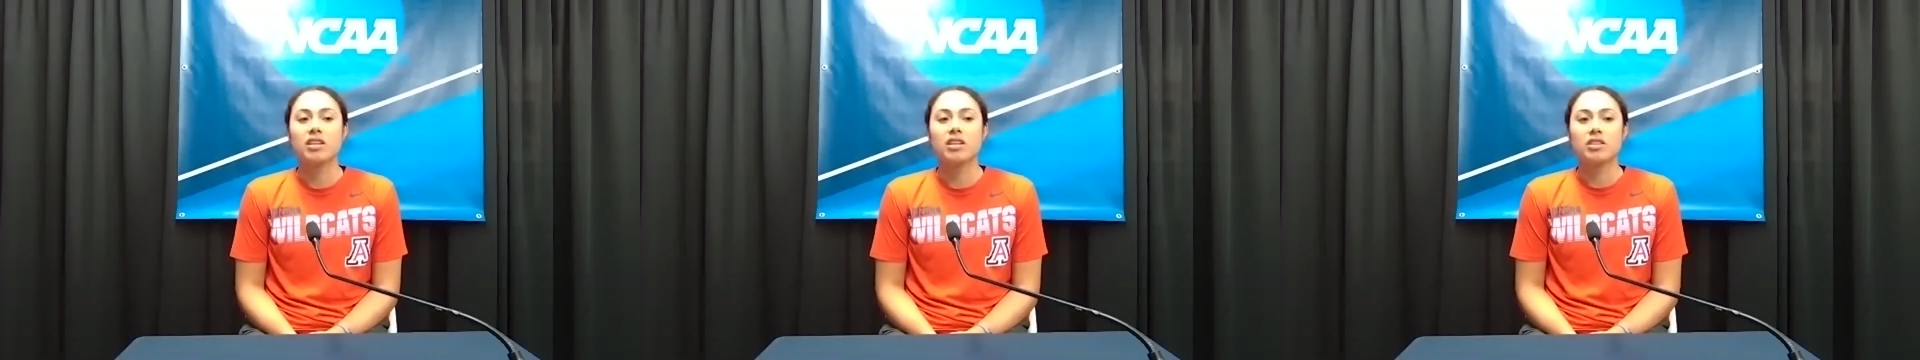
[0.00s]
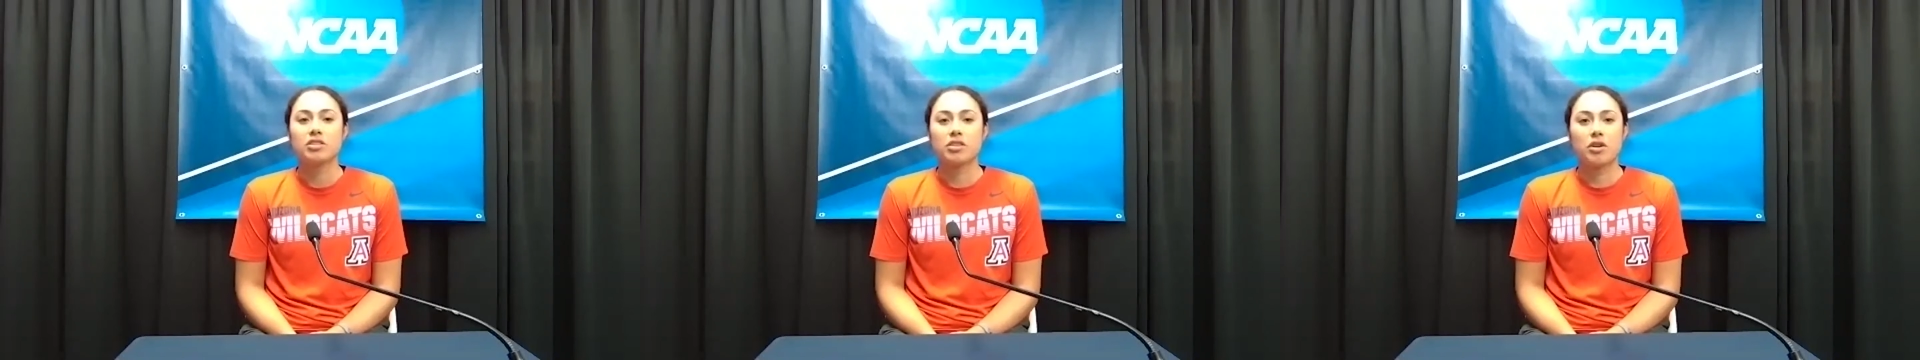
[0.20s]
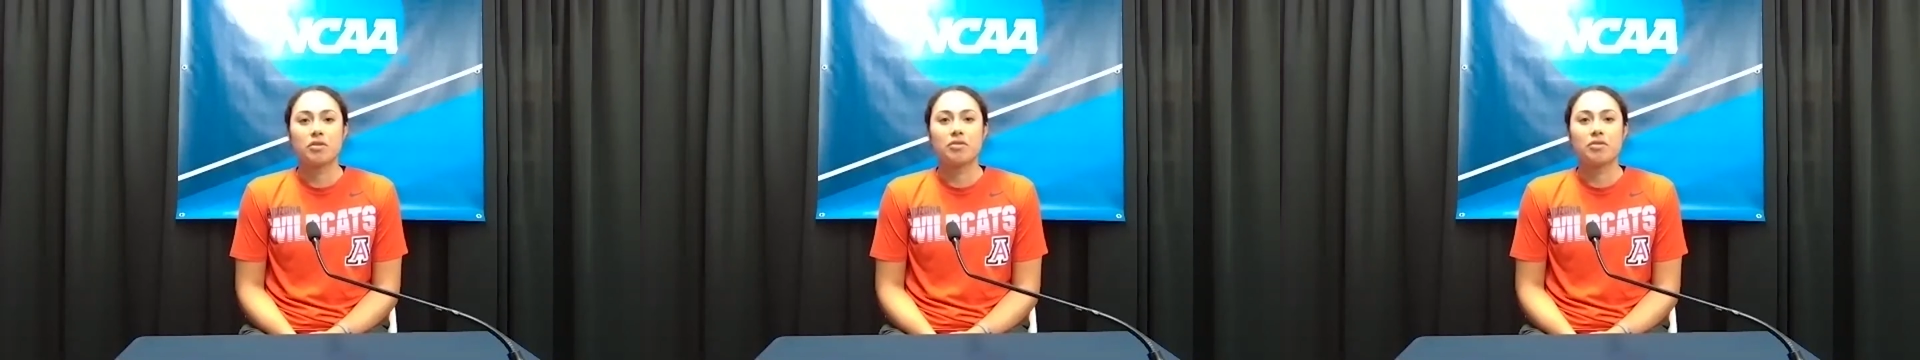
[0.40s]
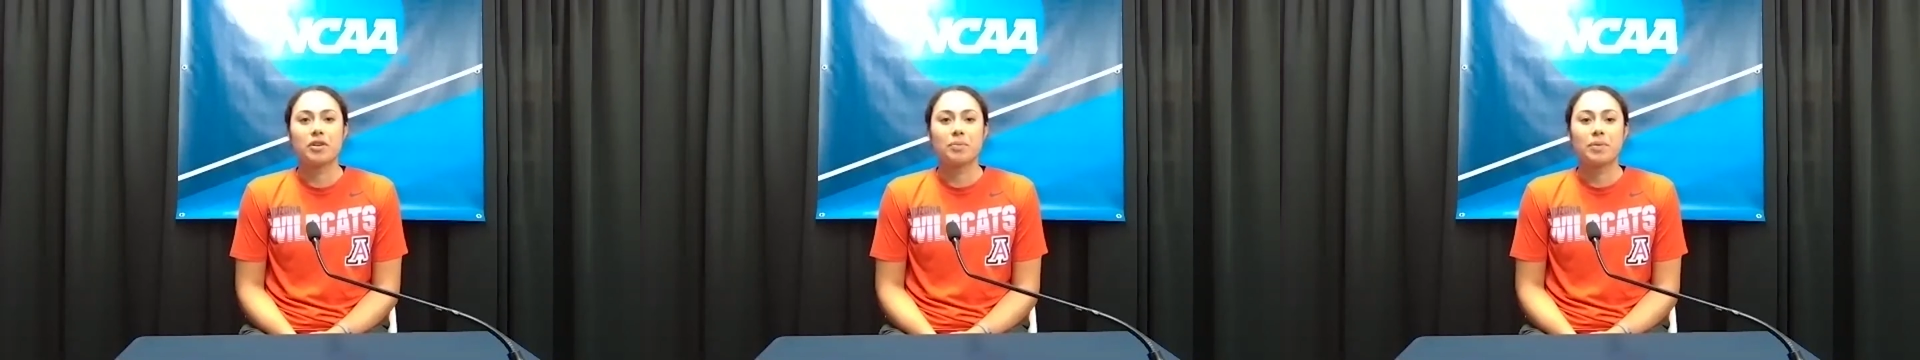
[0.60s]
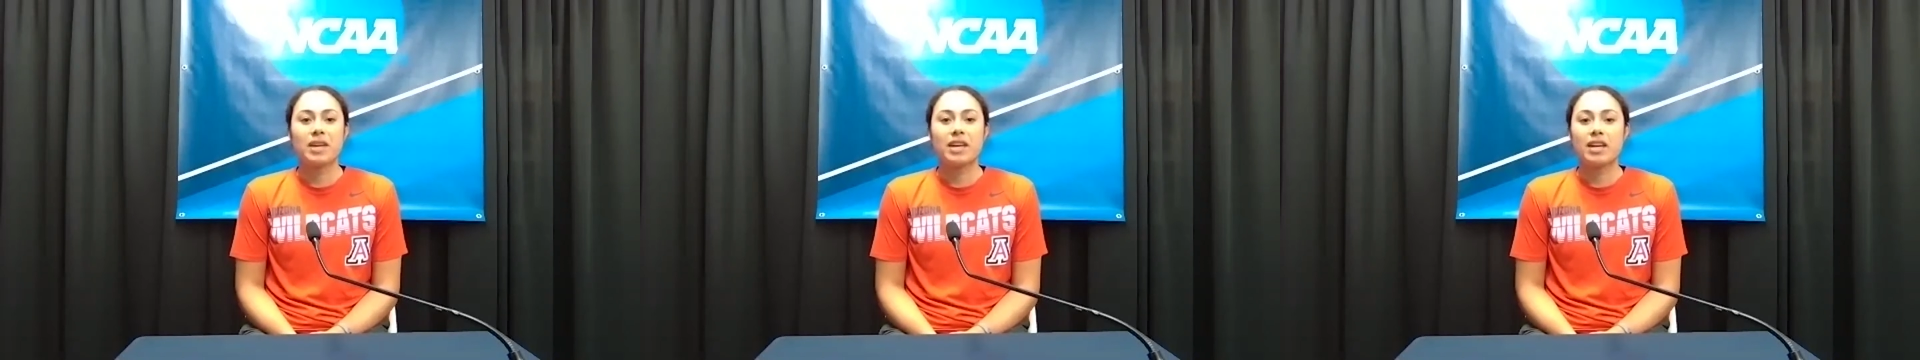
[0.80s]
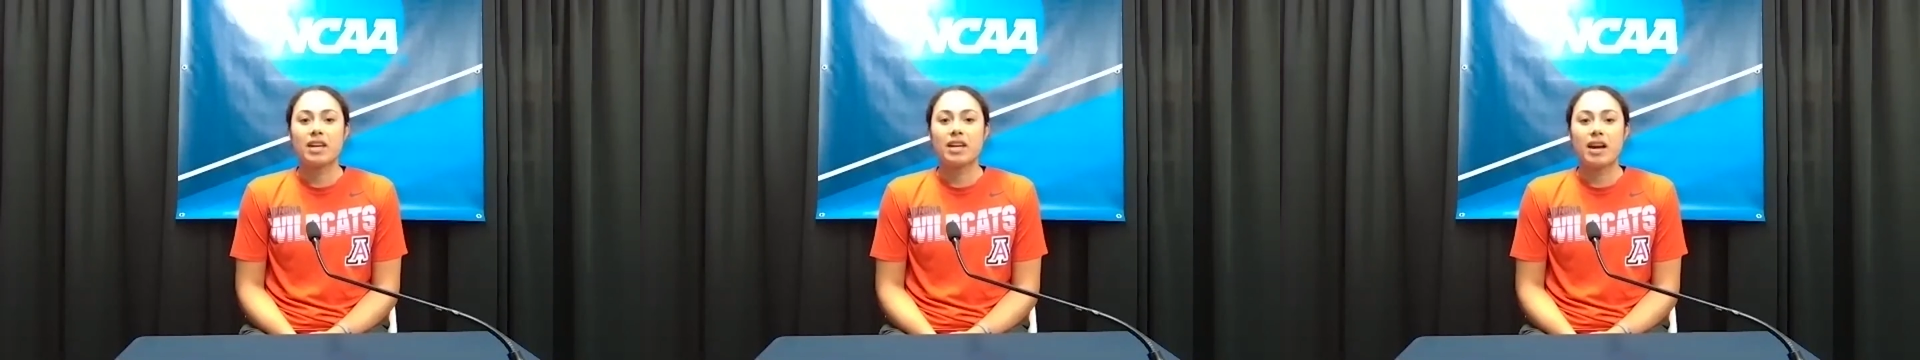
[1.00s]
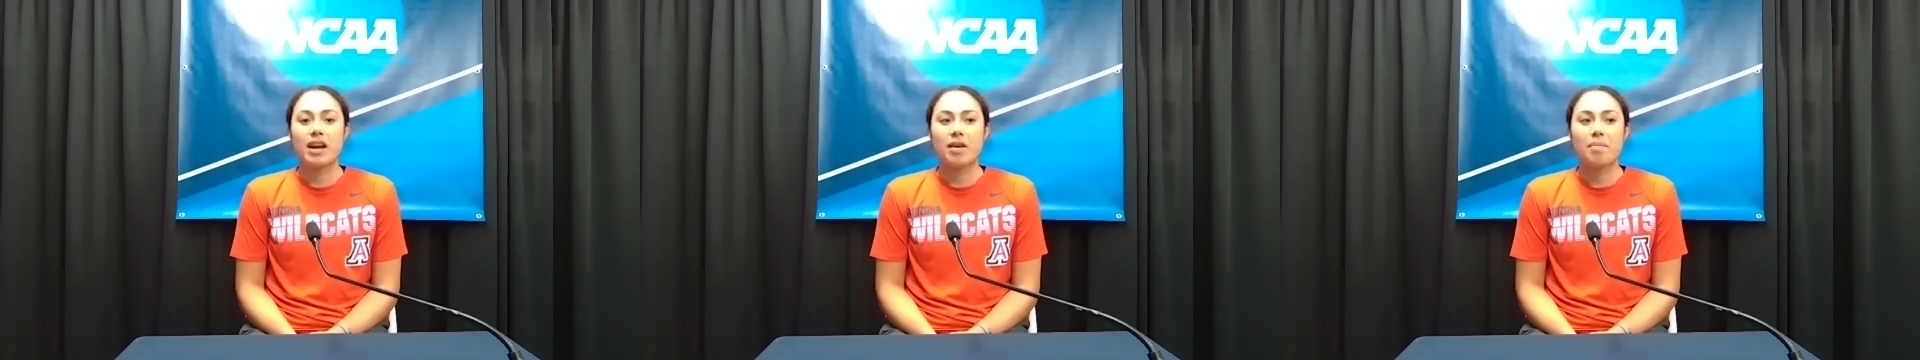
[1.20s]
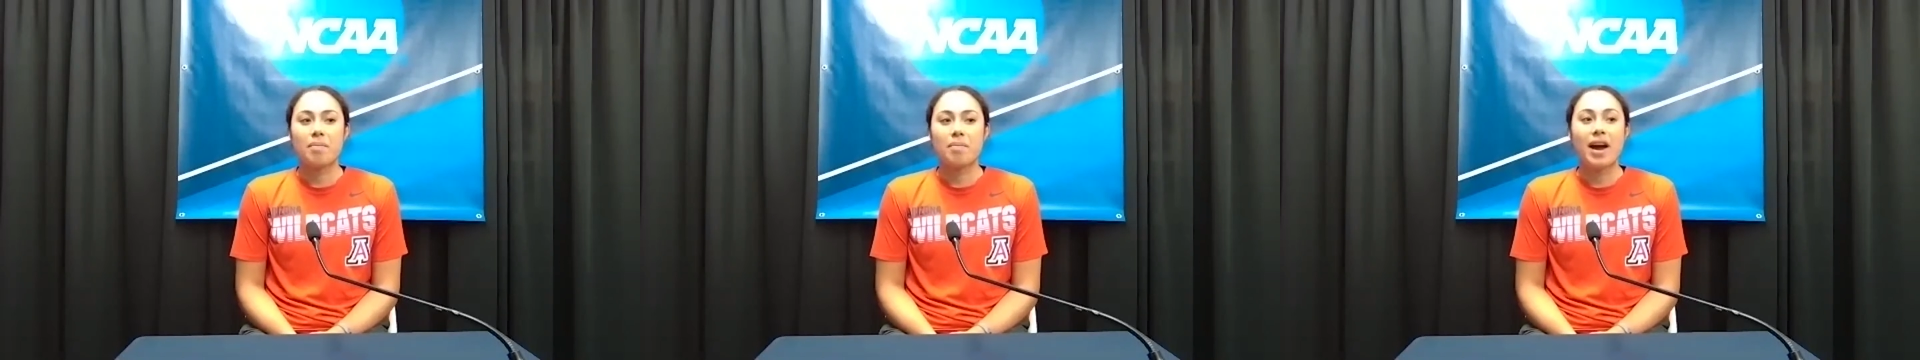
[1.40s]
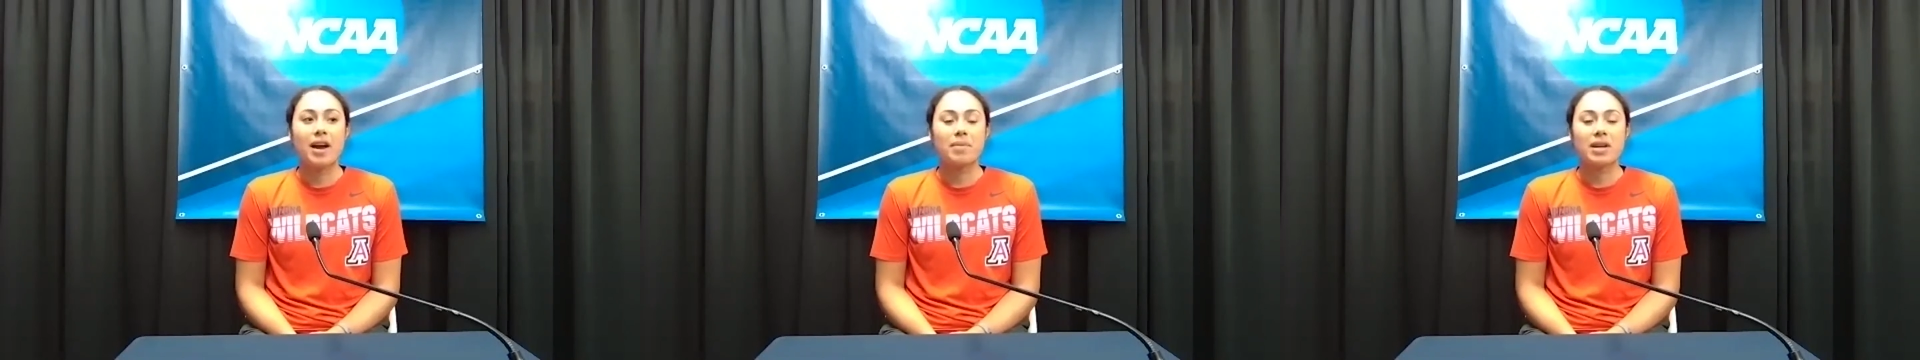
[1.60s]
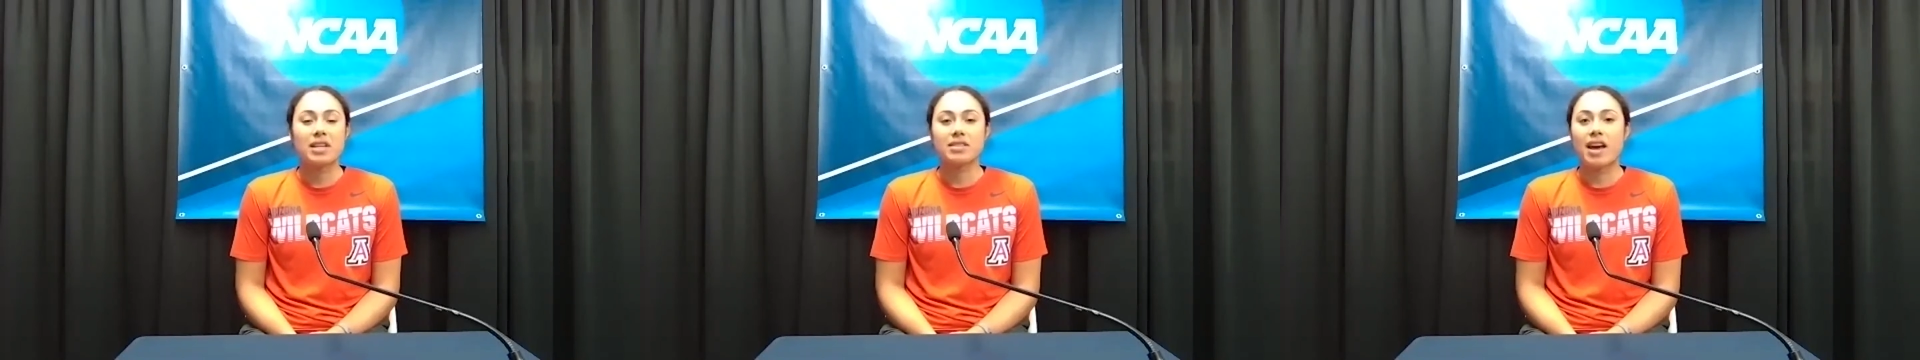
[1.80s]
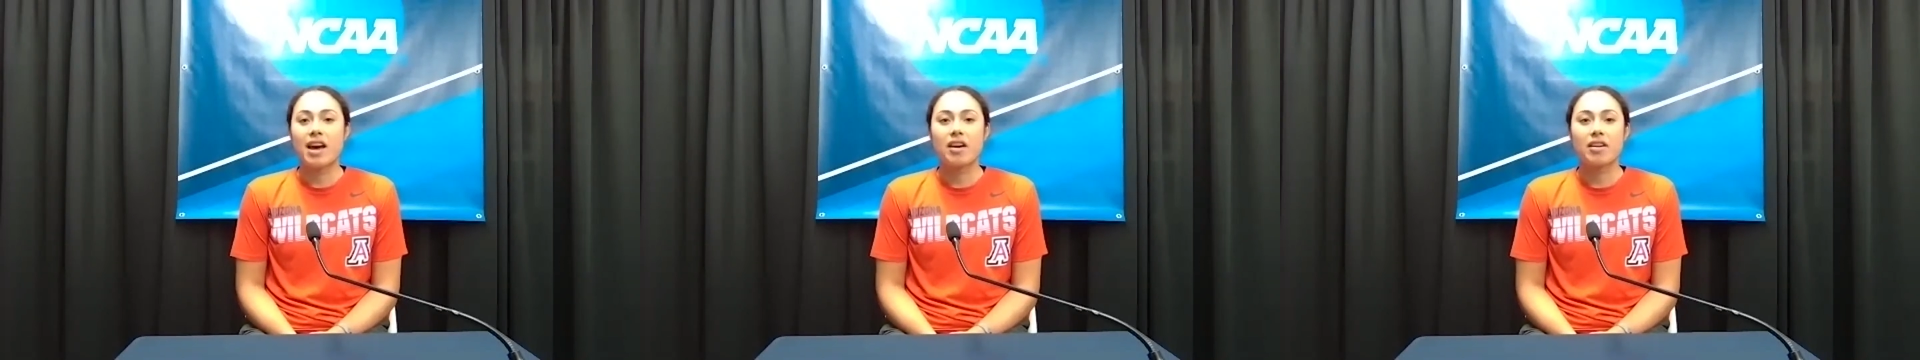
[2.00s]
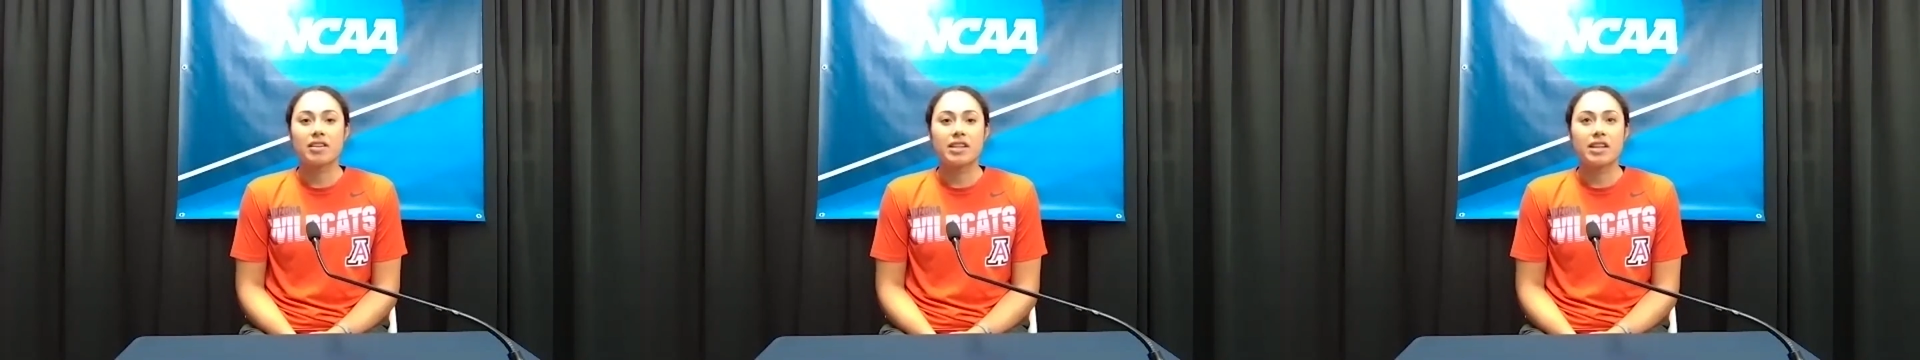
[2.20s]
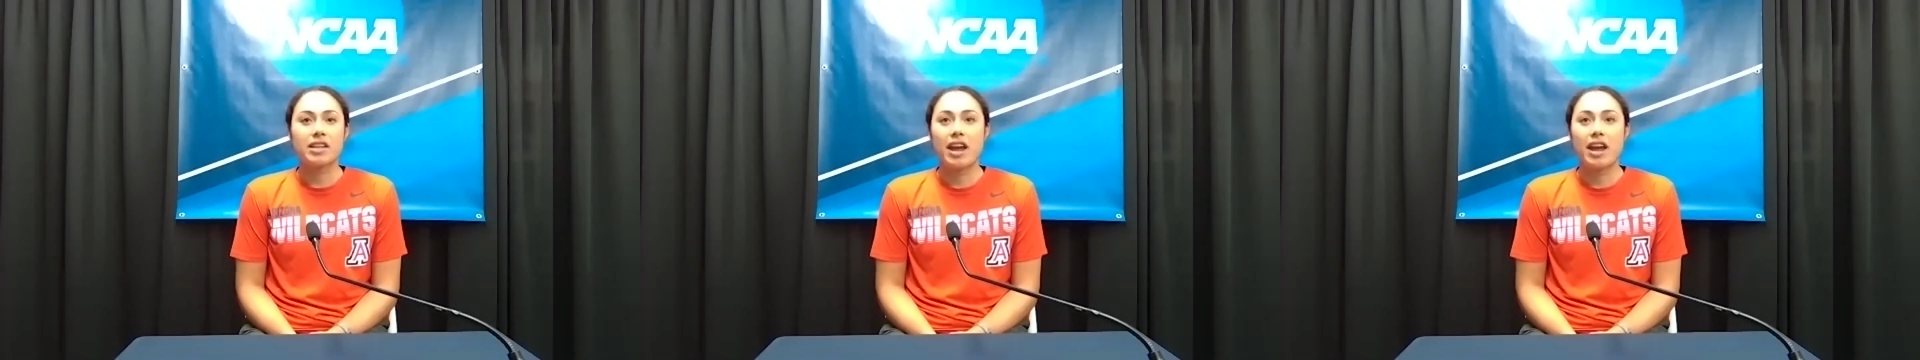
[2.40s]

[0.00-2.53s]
So for me, my mentality